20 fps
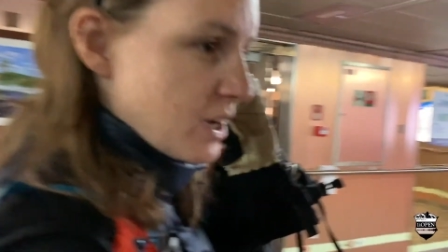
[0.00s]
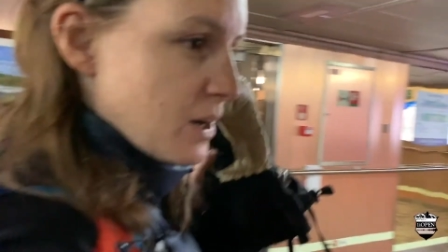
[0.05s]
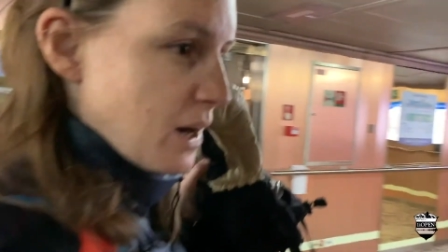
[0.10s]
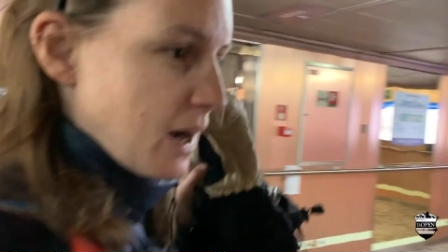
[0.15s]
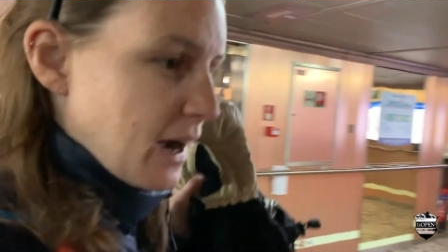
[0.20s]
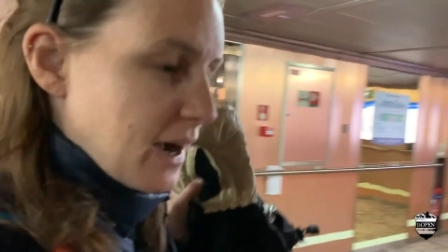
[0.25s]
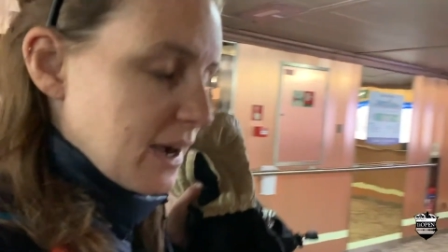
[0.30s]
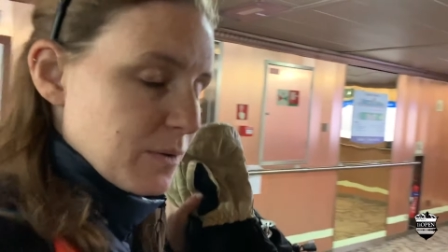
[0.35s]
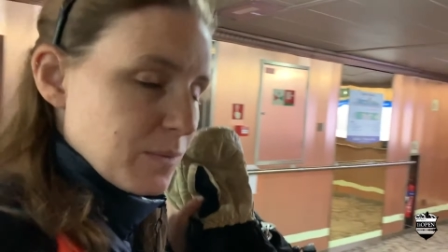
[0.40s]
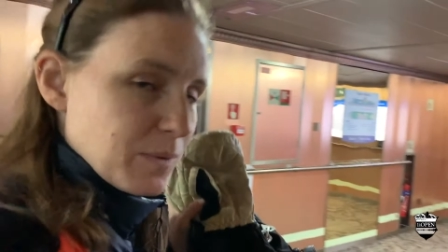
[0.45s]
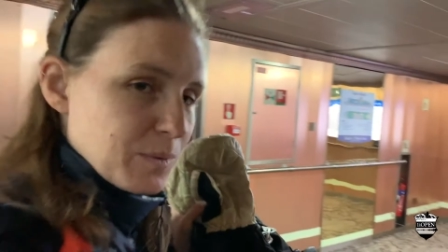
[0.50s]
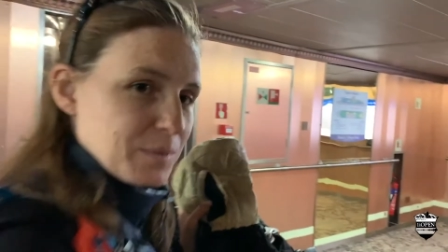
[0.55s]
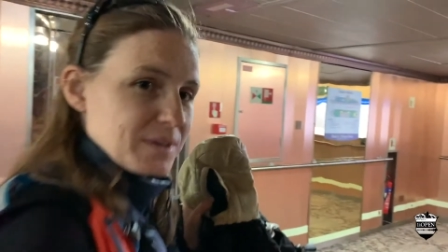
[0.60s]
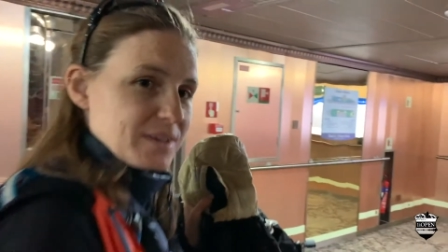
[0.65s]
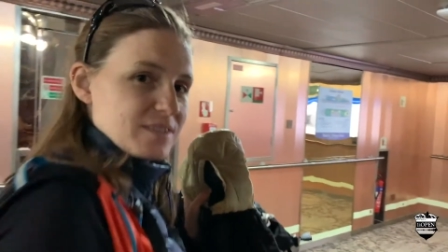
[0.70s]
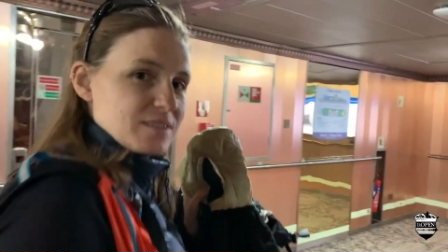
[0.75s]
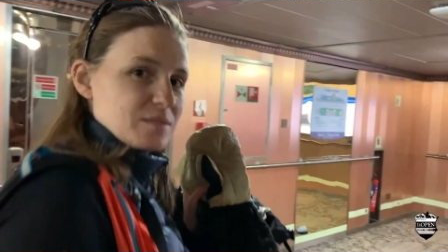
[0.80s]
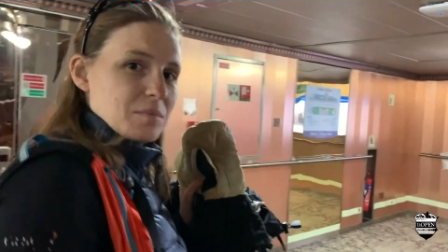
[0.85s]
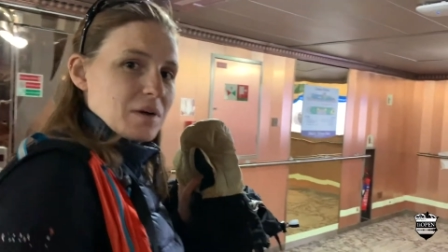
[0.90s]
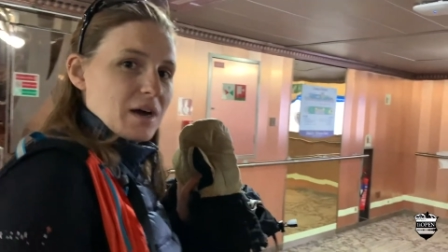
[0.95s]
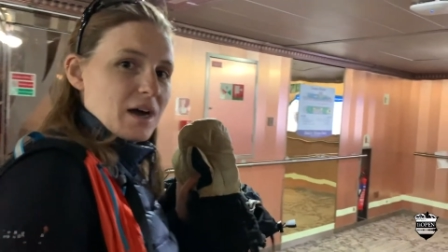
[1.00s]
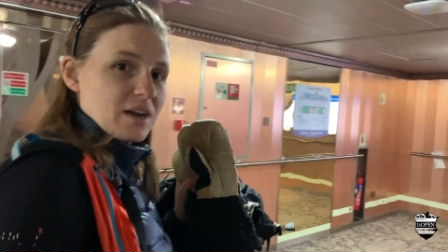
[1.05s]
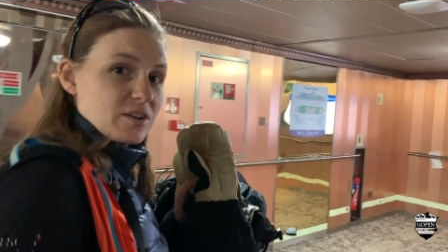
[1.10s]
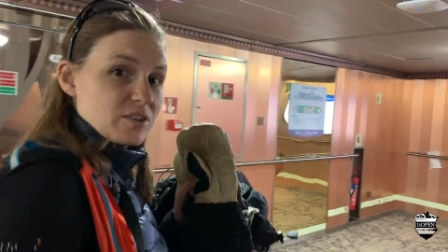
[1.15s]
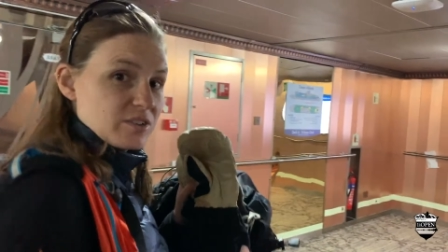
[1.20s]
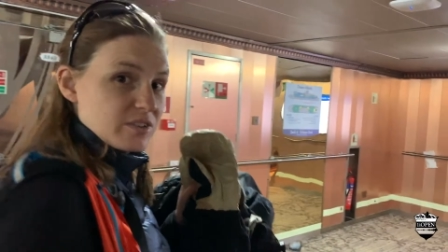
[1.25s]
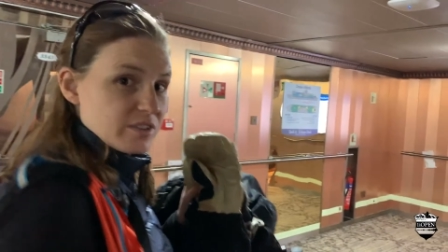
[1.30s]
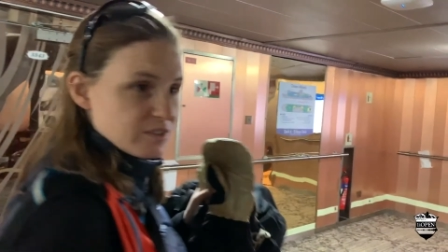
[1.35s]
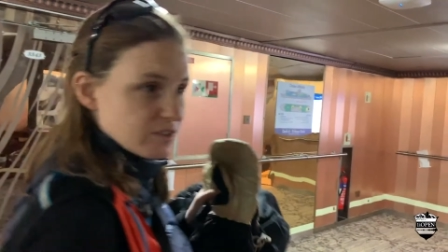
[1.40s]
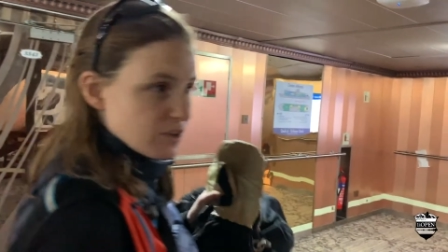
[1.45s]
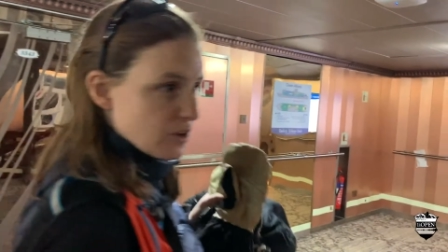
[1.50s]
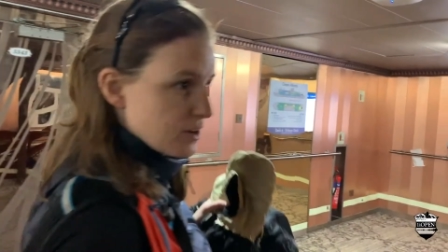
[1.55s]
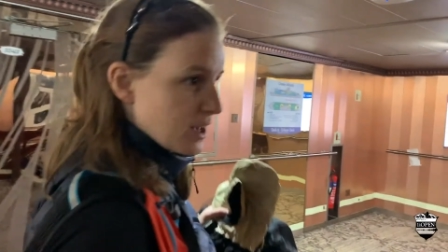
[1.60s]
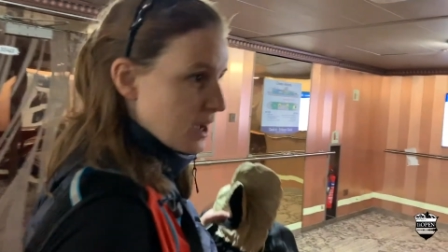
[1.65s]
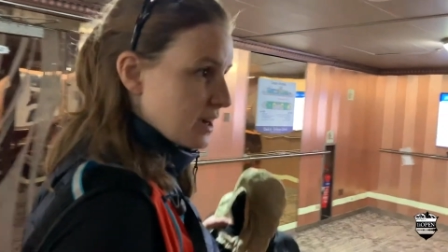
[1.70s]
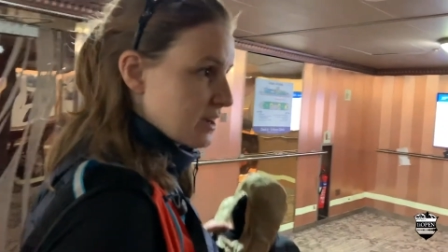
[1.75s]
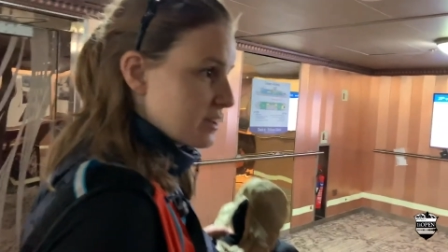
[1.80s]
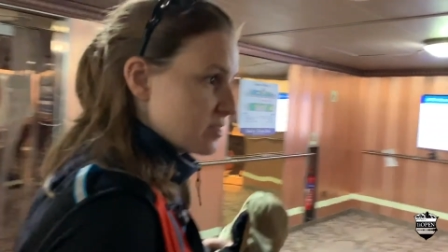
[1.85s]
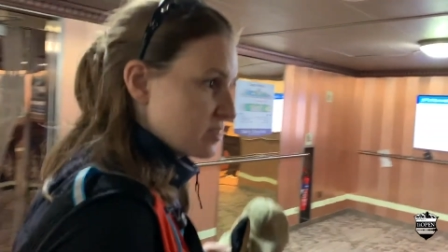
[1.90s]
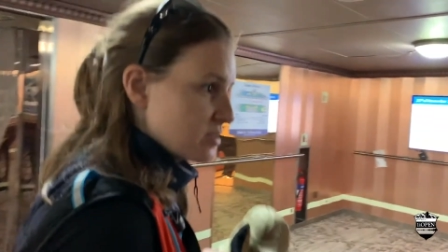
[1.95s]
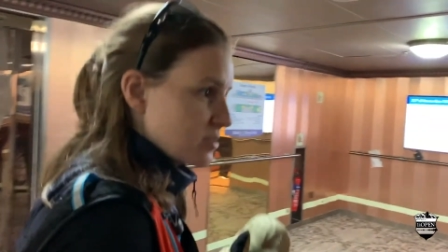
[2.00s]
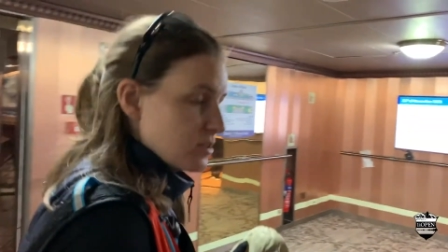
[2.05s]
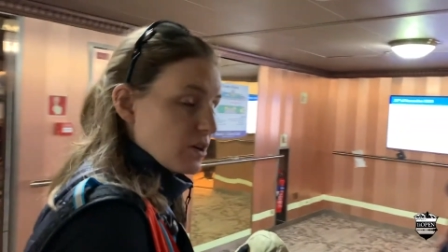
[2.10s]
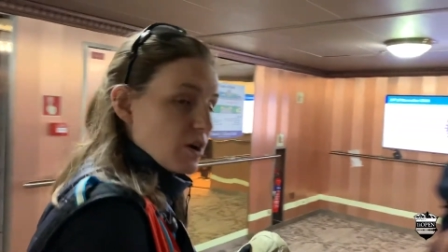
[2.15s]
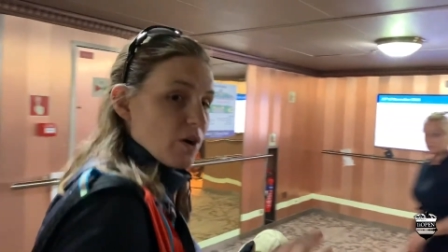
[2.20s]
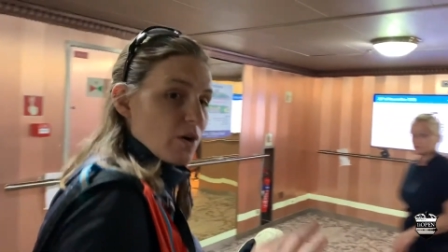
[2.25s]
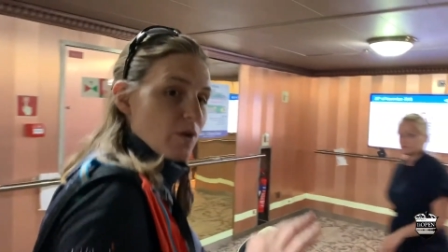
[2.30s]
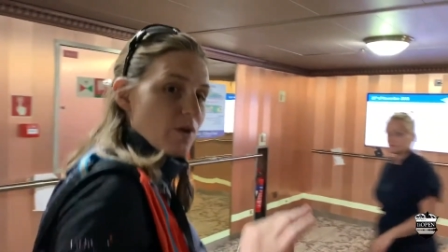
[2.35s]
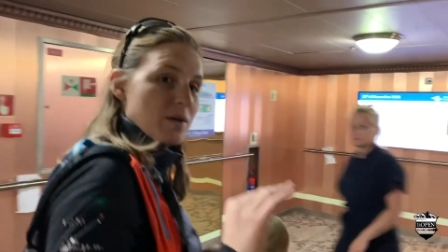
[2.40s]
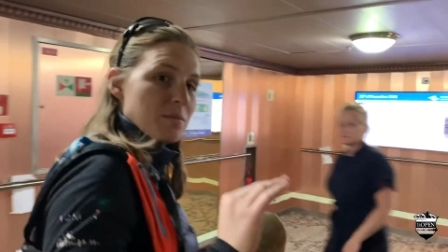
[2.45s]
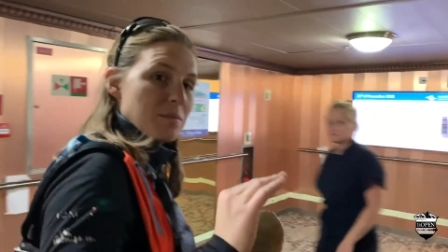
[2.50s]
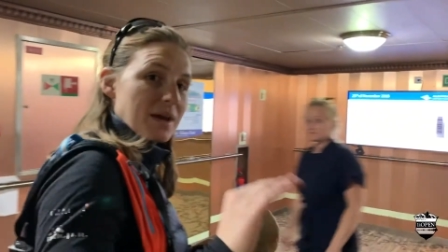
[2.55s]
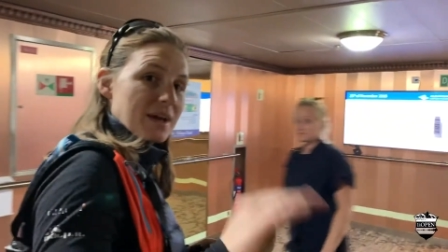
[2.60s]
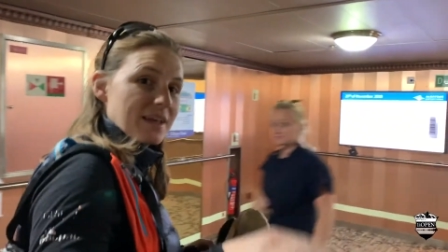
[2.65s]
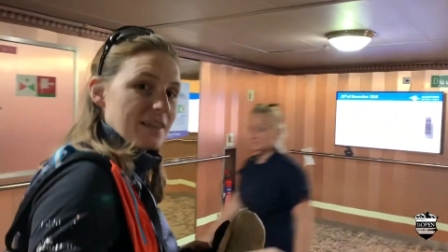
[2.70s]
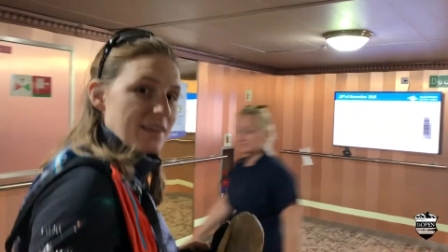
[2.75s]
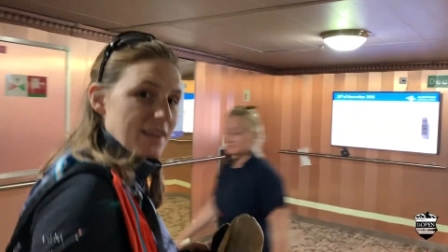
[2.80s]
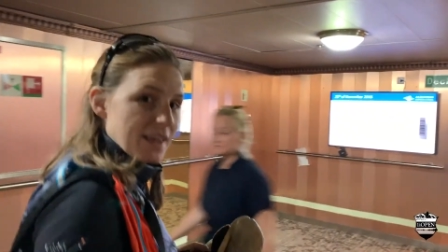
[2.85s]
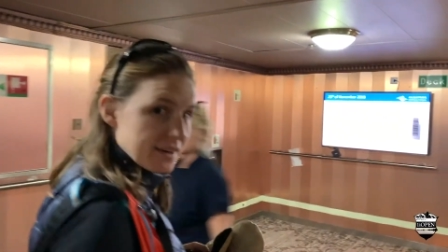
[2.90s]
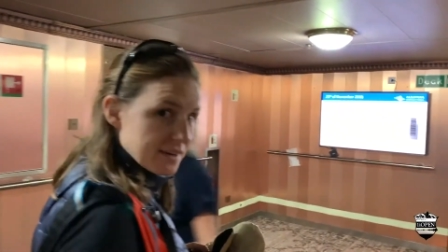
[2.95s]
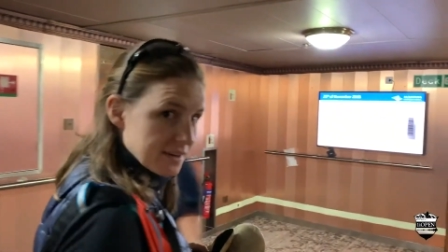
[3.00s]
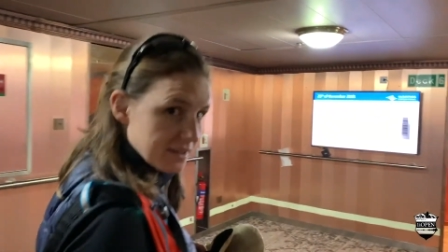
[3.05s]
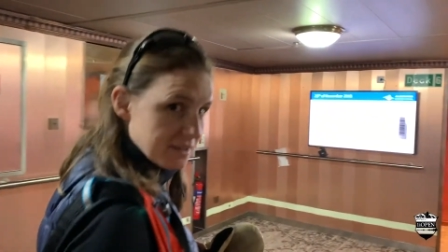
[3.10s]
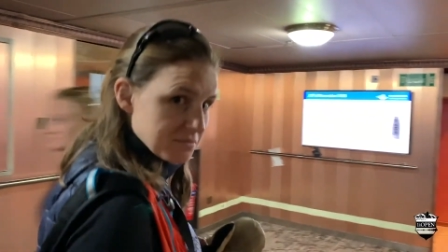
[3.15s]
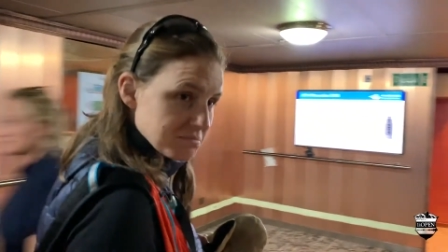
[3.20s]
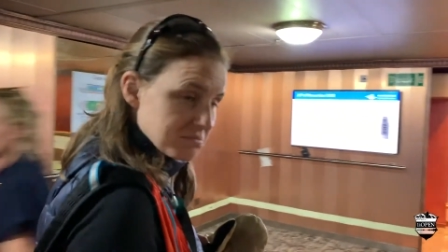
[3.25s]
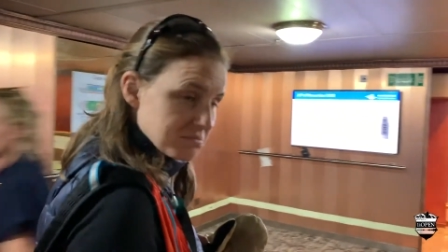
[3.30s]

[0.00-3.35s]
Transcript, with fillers: uh, when we disembark onto the Zodiacs to go and make a landing.